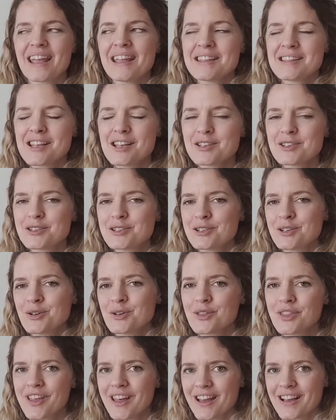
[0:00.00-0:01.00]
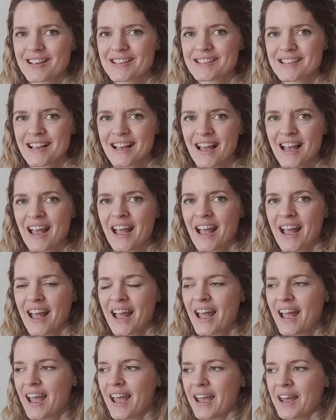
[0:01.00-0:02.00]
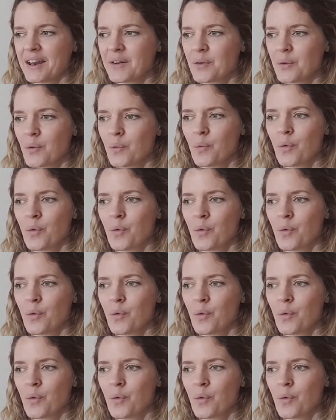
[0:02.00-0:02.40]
It does two things. It